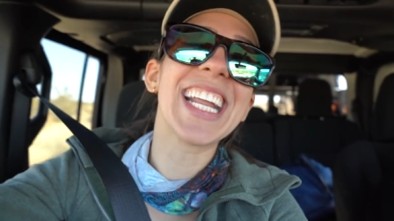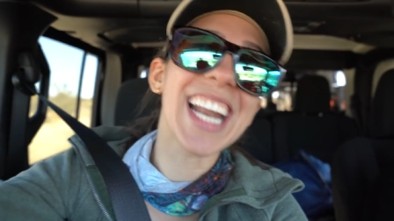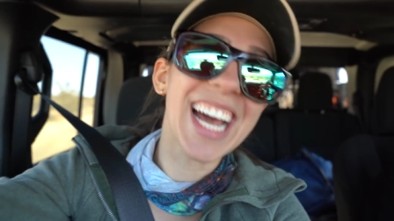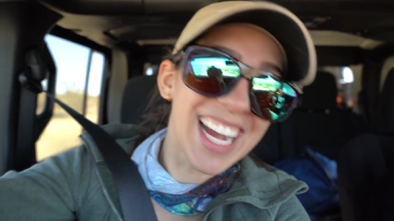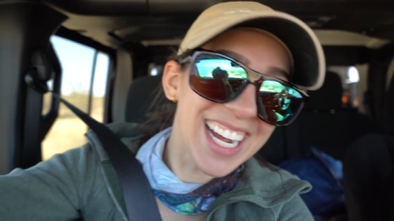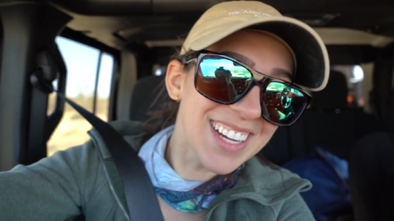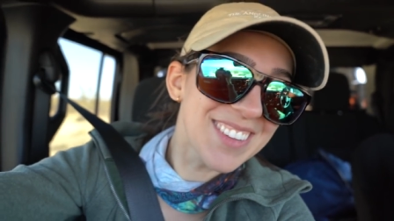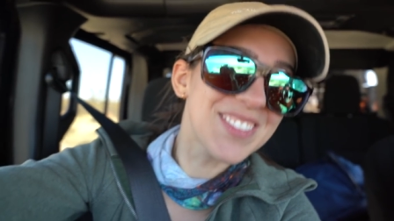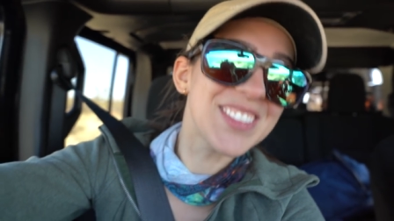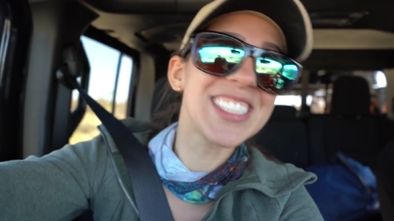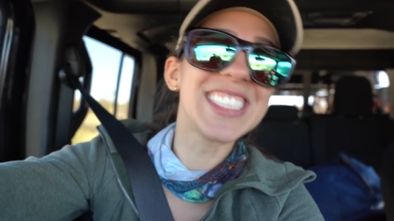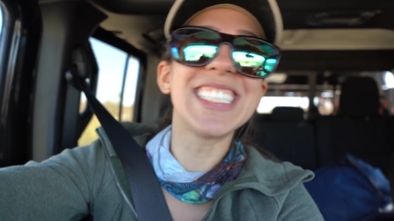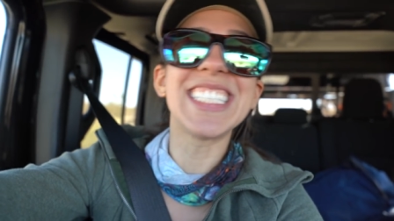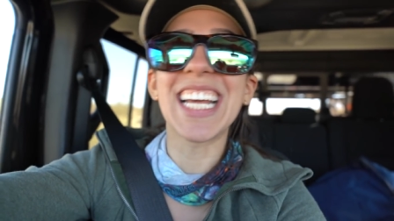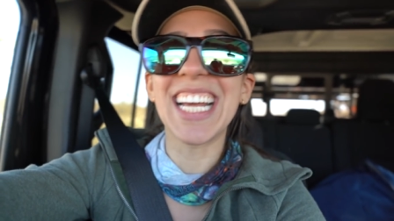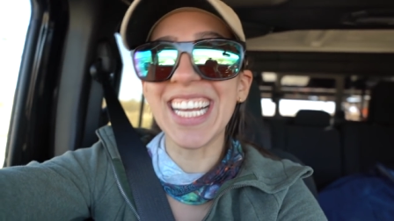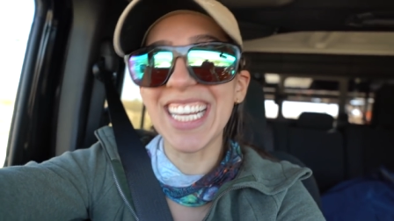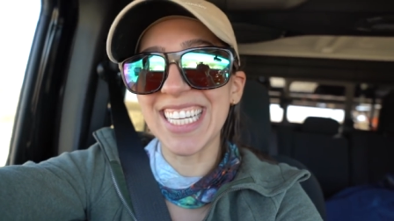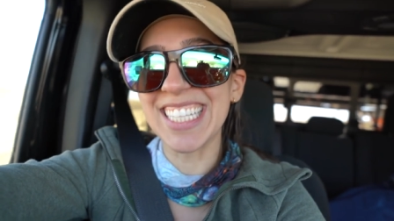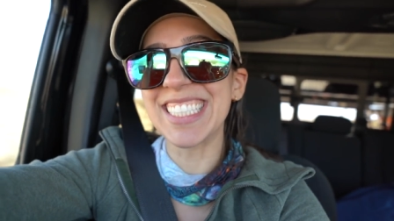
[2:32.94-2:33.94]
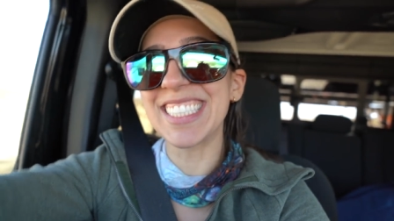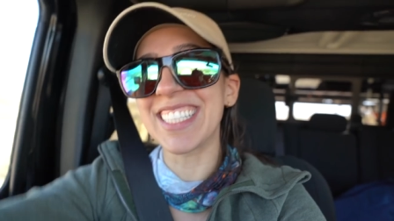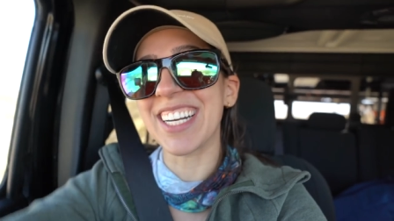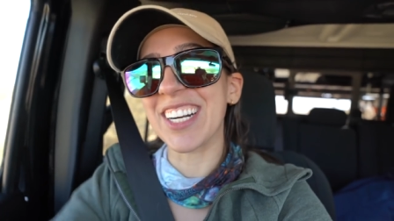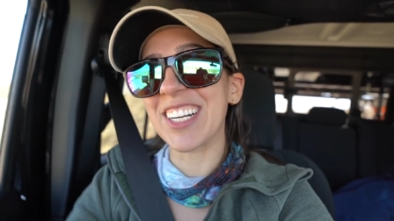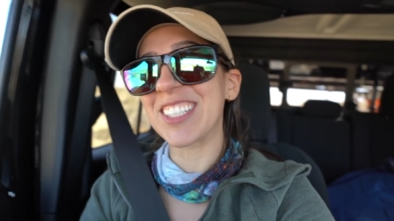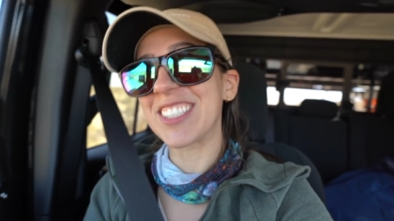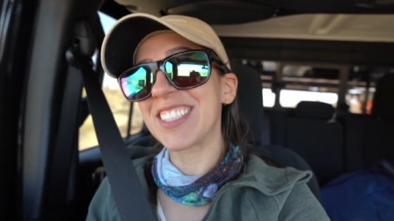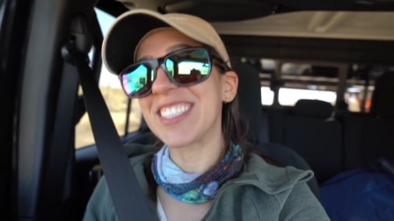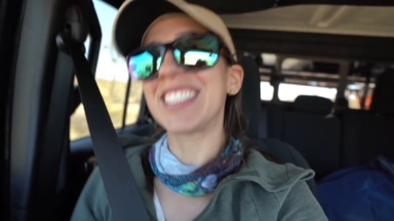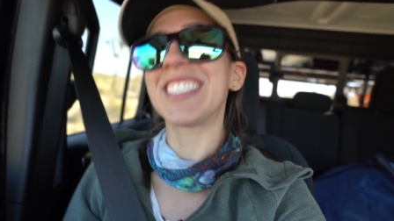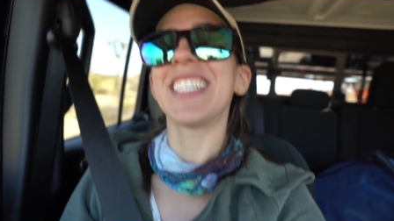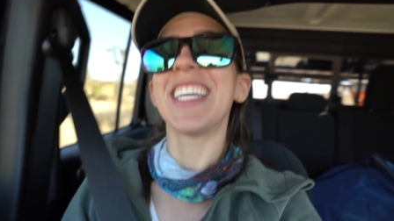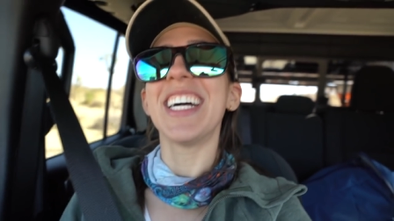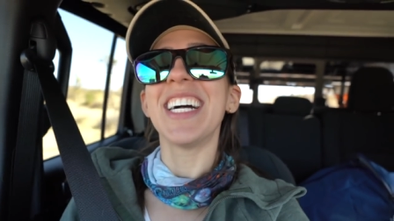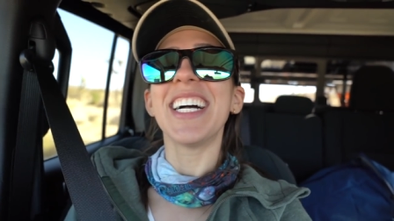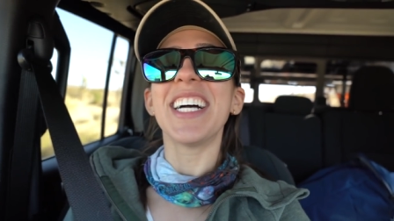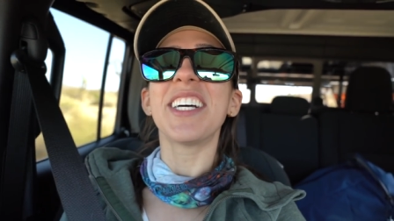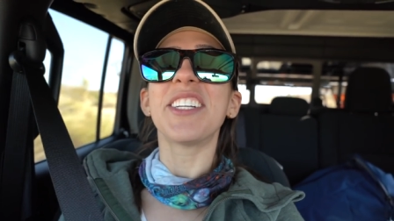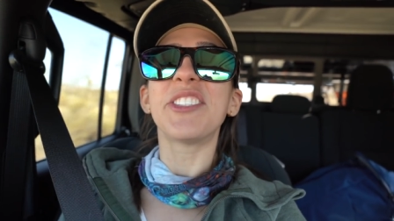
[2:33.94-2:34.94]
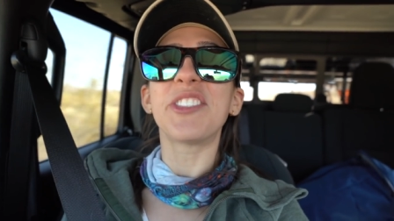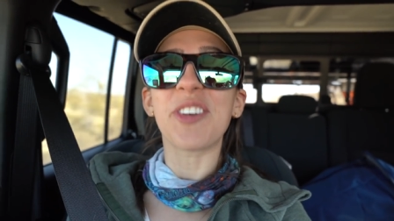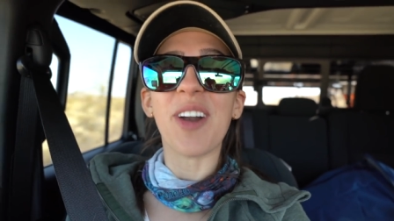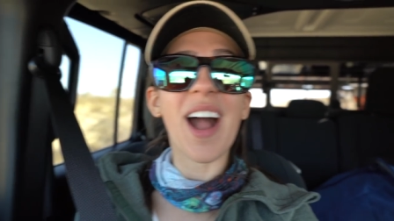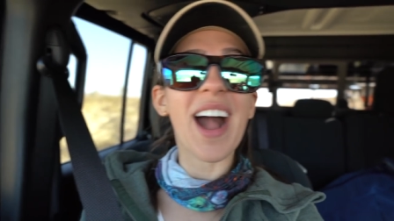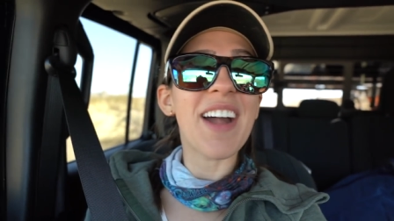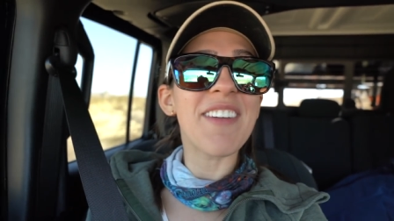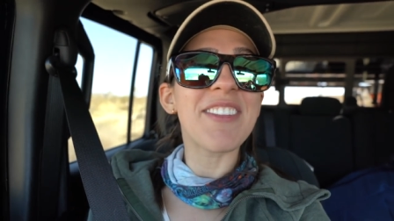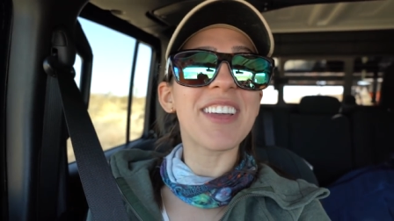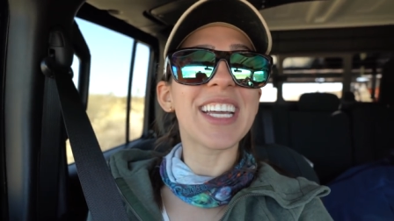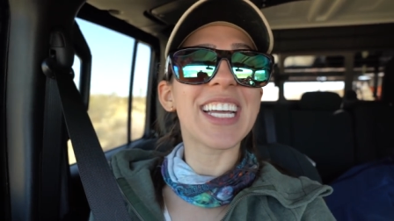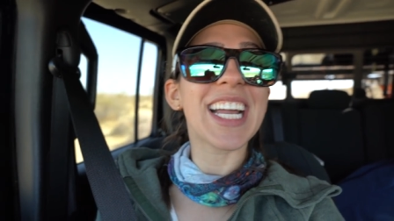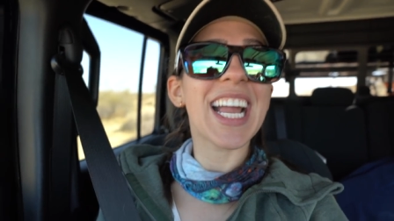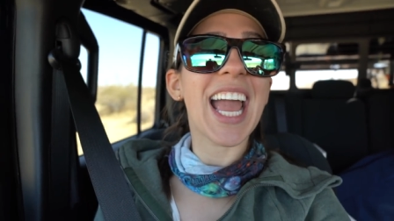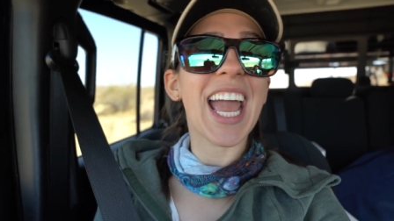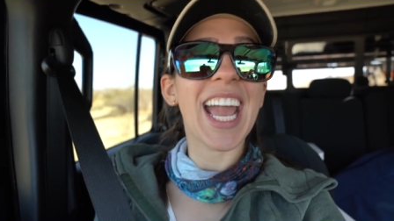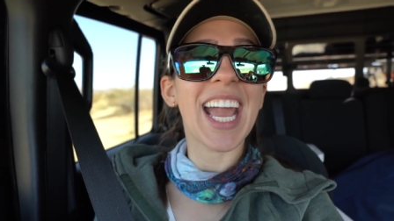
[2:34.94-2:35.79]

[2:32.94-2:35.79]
and I have been taking turns driving,